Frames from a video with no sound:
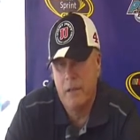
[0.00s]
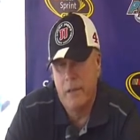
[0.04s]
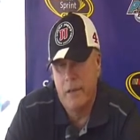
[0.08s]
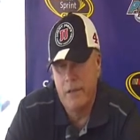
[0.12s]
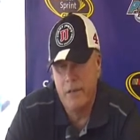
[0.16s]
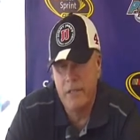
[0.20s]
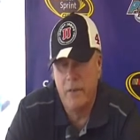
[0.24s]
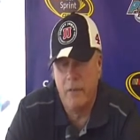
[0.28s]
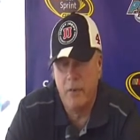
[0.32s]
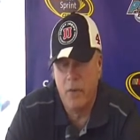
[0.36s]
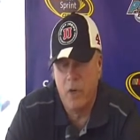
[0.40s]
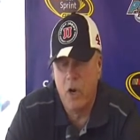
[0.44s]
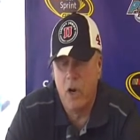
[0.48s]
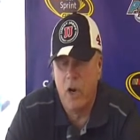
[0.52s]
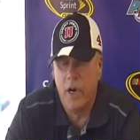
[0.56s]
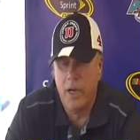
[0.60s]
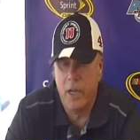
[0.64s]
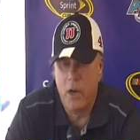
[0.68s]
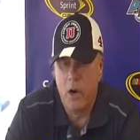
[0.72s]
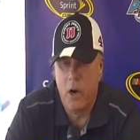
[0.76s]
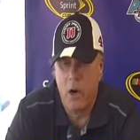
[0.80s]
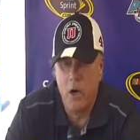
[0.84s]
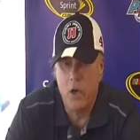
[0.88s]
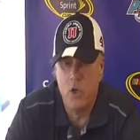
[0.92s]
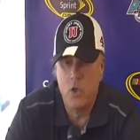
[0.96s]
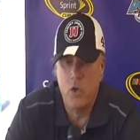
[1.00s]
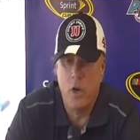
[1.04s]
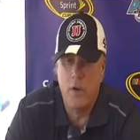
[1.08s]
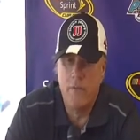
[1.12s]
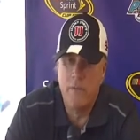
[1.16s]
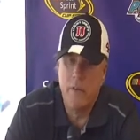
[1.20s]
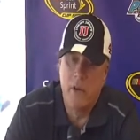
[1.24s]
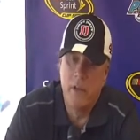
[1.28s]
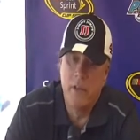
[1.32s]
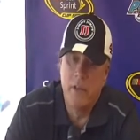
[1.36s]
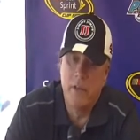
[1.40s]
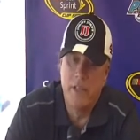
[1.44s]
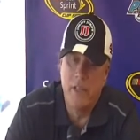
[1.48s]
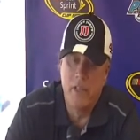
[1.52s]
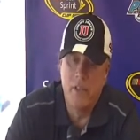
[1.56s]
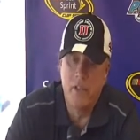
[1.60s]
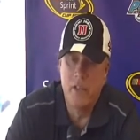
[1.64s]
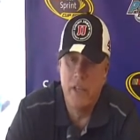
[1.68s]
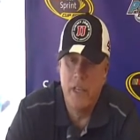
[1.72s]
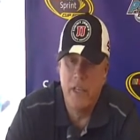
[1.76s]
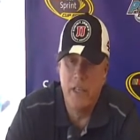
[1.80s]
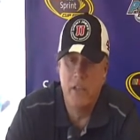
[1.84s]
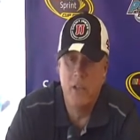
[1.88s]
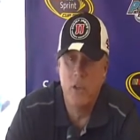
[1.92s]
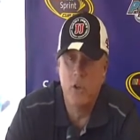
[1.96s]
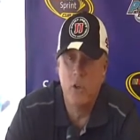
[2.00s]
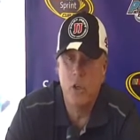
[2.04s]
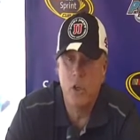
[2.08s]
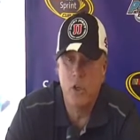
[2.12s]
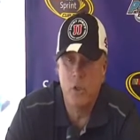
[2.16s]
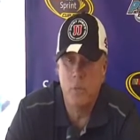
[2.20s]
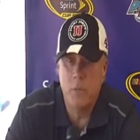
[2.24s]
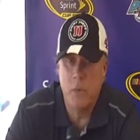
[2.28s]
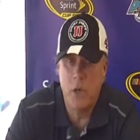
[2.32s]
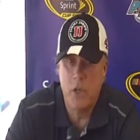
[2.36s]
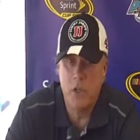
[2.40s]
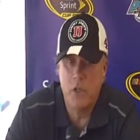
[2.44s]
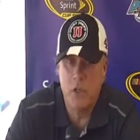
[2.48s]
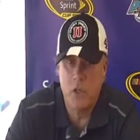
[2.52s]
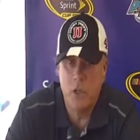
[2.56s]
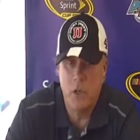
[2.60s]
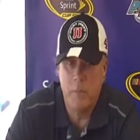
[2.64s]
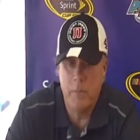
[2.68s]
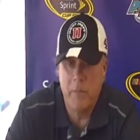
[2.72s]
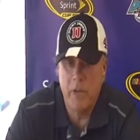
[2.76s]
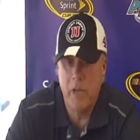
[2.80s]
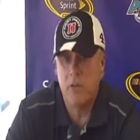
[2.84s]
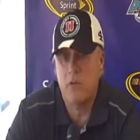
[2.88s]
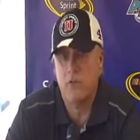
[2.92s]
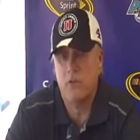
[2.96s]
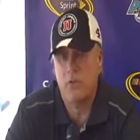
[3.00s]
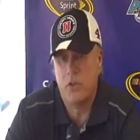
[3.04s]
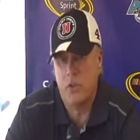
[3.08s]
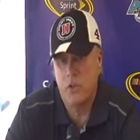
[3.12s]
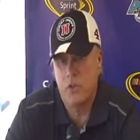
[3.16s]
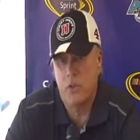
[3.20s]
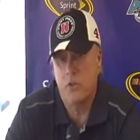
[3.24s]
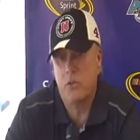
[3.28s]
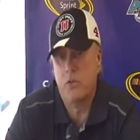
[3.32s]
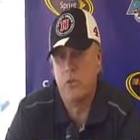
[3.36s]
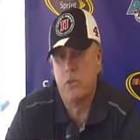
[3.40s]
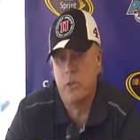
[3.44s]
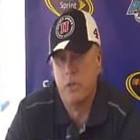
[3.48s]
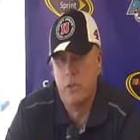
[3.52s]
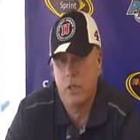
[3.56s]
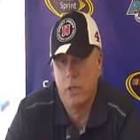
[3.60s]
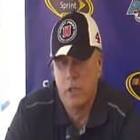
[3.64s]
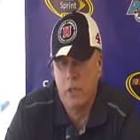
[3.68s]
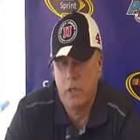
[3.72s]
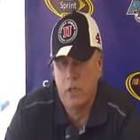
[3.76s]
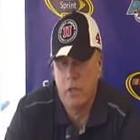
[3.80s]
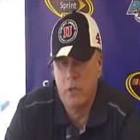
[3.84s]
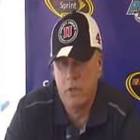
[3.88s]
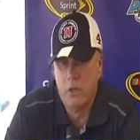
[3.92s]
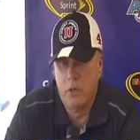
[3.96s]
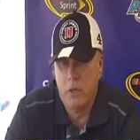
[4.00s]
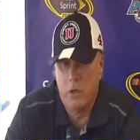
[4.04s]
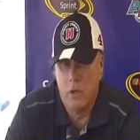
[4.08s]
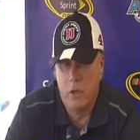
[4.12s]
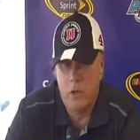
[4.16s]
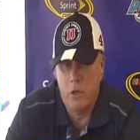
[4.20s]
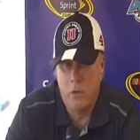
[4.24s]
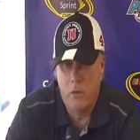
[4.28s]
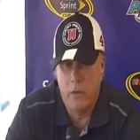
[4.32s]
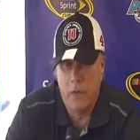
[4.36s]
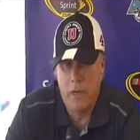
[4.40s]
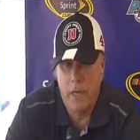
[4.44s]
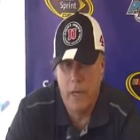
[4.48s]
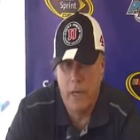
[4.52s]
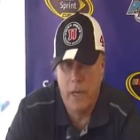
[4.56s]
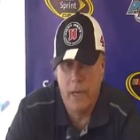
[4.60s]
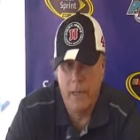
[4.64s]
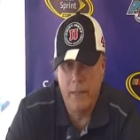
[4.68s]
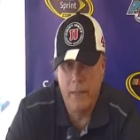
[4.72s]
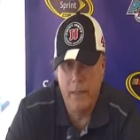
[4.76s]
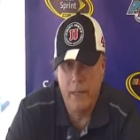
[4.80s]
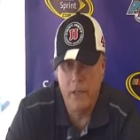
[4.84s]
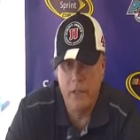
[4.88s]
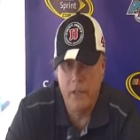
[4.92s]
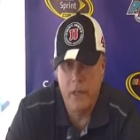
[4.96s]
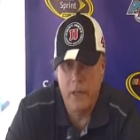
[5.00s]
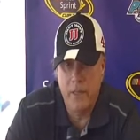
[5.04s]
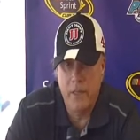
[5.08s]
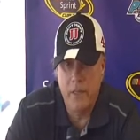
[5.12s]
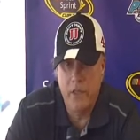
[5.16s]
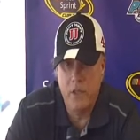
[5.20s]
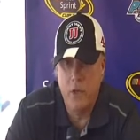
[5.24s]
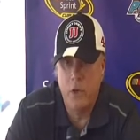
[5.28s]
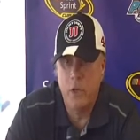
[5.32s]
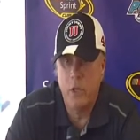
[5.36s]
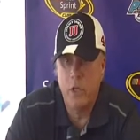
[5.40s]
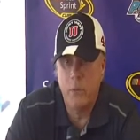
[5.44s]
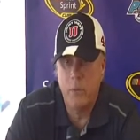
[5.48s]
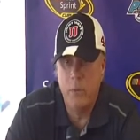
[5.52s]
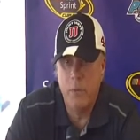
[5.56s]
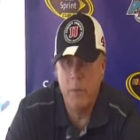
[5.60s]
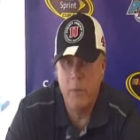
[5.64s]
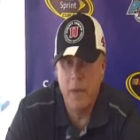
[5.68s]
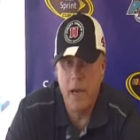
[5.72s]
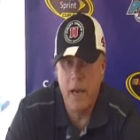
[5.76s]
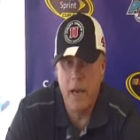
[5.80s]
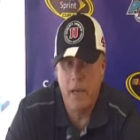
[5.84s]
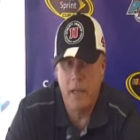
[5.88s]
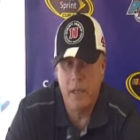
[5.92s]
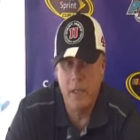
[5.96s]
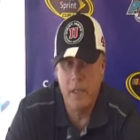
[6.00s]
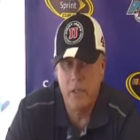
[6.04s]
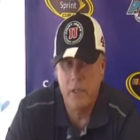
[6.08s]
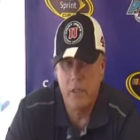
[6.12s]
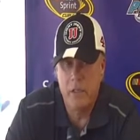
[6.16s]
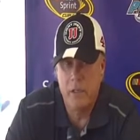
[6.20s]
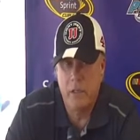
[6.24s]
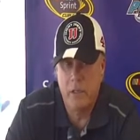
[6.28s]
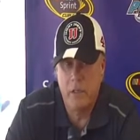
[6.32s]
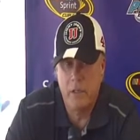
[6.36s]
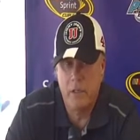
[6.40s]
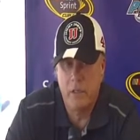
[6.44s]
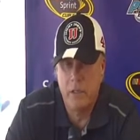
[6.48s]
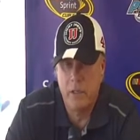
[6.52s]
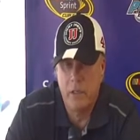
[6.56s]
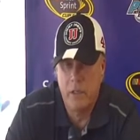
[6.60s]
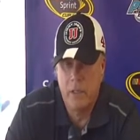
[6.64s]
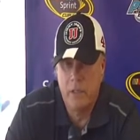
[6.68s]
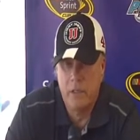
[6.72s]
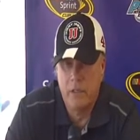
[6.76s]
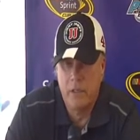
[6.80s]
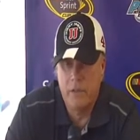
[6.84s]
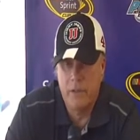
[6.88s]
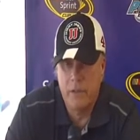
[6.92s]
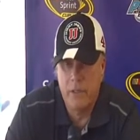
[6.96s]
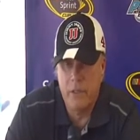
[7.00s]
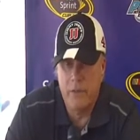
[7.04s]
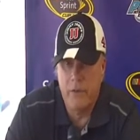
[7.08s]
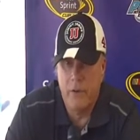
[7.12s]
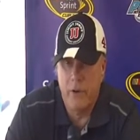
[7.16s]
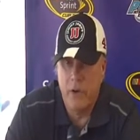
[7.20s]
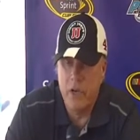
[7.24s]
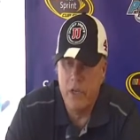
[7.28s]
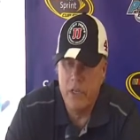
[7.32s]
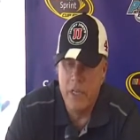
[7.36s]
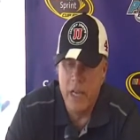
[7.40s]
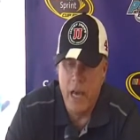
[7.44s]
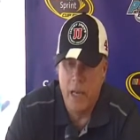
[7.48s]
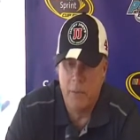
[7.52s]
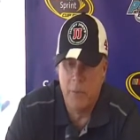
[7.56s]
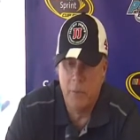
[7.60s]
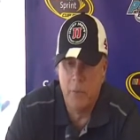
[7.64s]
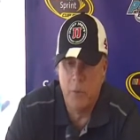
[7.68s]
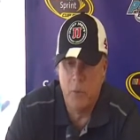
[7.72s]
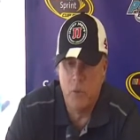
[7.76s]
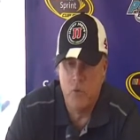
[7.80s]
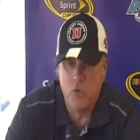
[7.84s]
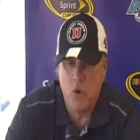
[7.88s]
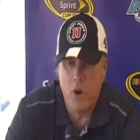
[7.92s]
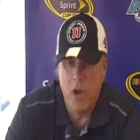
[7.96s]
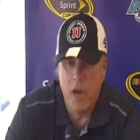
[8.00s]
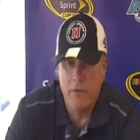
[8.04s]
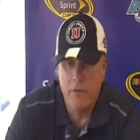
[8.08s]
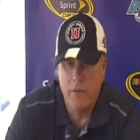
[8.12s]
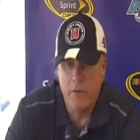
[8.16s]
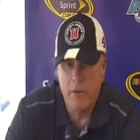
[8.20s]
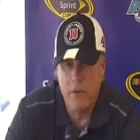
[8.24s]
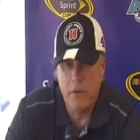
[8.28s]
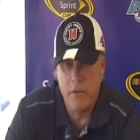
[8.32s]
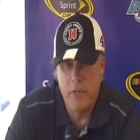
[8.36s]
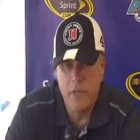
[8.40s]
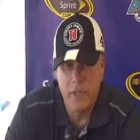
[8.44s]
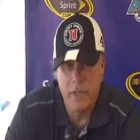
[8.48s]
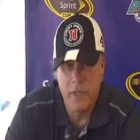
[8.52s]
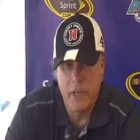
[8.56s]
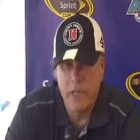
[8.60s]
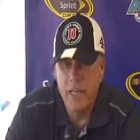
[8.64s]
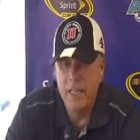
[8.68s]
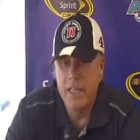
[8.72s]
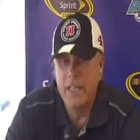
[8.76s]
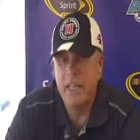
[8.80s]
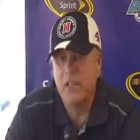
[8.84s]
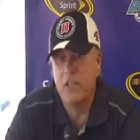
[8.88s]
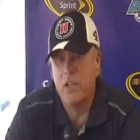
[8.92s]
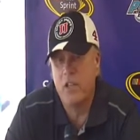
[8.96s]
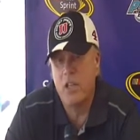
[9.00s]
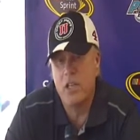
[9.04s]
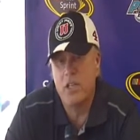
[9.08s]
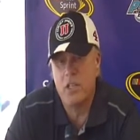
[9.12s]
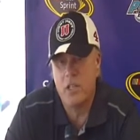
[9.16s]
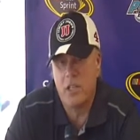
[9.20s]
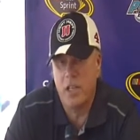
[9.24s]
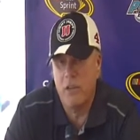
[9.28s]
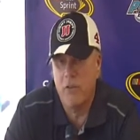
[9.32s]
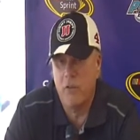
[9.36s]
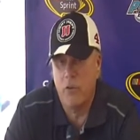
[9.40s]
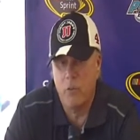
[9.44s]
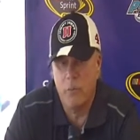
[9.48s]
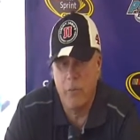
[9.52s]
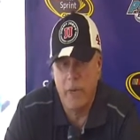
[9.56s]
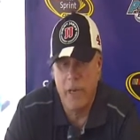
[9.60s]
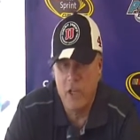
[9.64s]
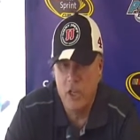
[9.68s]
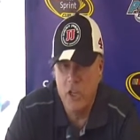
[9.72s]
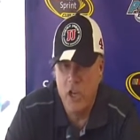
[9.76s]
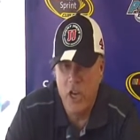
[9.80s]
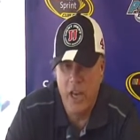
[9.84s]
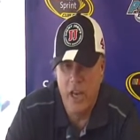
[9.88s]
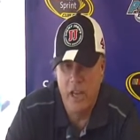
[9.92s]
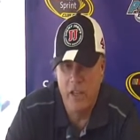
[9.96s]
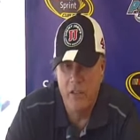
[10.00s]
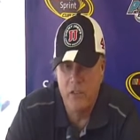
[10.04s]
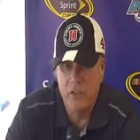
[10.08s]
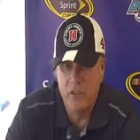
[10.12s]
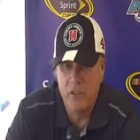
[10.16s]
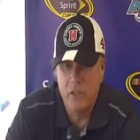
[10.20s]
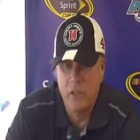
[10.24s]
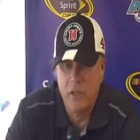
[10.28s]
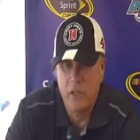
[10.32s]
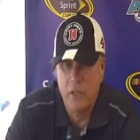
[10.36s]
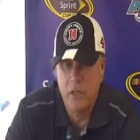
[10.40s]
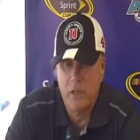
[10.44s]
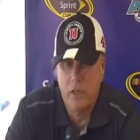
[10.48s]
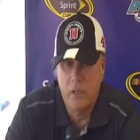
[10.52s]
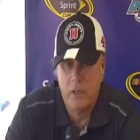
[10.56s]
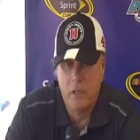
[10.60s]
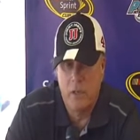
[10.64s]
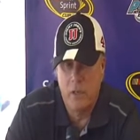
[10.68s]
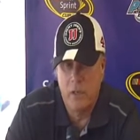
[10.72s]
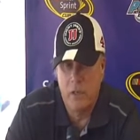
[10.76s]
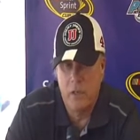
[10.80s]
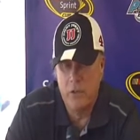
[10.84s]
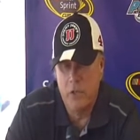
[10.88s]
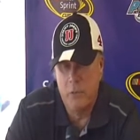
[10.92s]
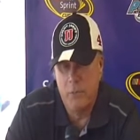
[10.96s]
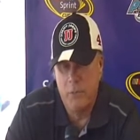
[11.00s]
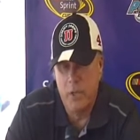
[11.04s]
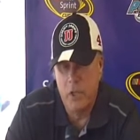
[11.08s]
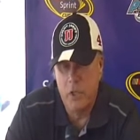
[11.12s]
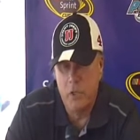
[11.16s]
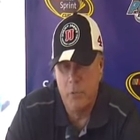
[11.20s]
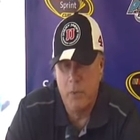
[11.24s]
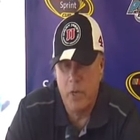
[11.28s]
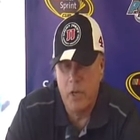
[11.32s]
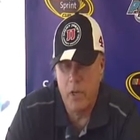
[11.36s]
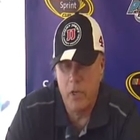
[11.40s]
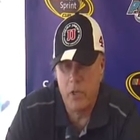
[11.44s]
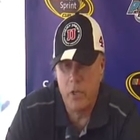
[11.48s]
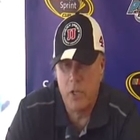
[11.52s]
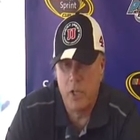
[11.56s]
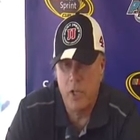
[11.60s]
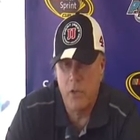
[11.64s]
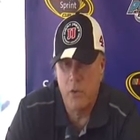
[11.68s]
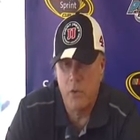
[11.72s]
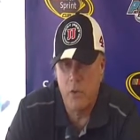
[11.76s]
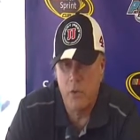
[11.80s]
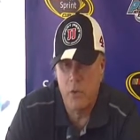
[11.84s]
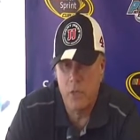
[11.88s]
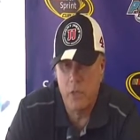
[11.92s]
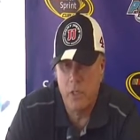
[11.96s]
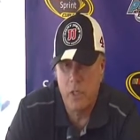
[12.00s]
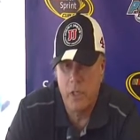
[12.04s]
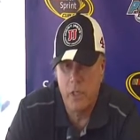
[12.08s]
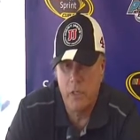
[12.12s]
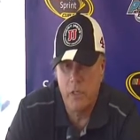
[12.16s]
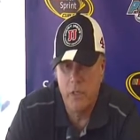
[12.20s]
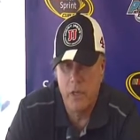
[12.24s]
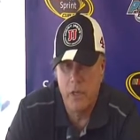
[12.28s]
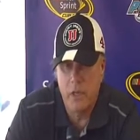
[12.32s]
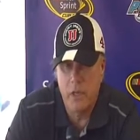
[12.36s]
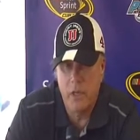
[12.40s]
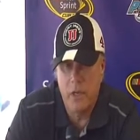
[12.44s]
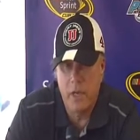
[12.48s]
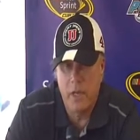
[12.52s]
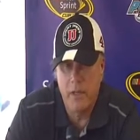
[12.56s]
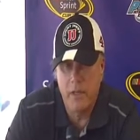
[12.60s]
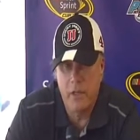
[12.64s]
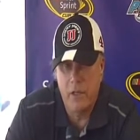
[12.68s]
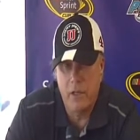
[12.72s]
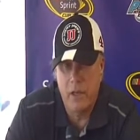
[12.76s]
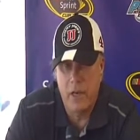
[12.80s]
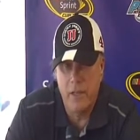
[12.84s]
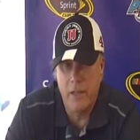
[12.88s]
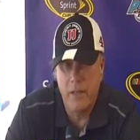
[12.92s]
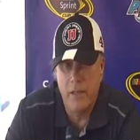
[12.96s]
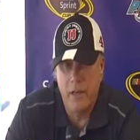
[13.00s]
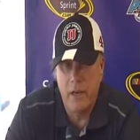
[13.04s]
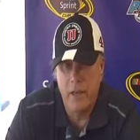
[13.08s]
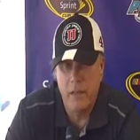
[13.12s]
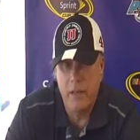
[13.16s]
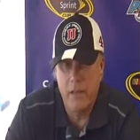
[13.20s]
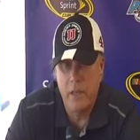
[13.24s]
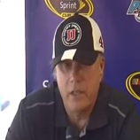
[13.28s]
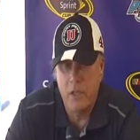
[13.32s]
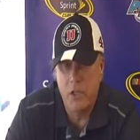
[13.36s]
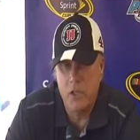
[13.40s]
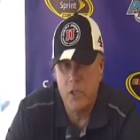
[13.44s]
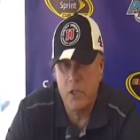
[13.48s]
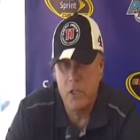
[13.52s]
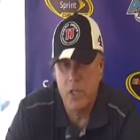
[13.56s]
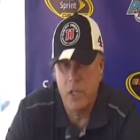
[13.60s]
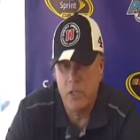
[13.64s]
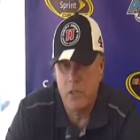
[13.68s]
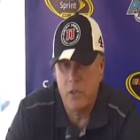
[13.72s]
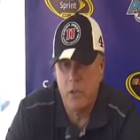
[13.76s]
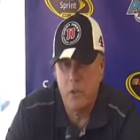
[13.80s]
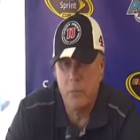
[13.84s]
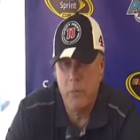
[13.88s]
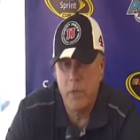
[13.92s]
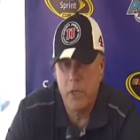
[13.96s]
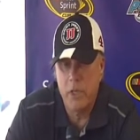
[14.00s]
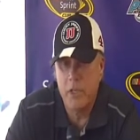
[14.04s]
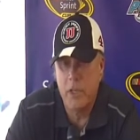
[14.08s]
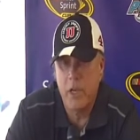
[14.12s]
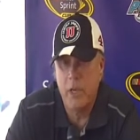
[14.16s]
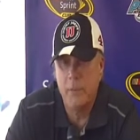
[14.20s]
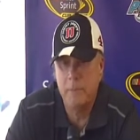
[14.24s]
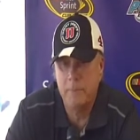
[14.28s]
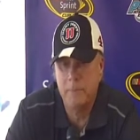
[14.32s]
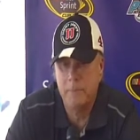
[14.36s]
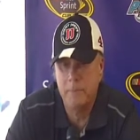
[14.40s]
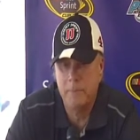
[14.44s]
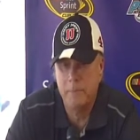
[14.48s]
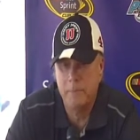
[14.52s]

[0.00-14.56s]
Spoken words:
a different kind of car to drive. Doesn't take nearly as much pedal skills. So I think Tony will be back. He's a very adaptable driver. He didn't get to this level by chance. Tremendous amount of skills, and I think it just takes a little bit of time.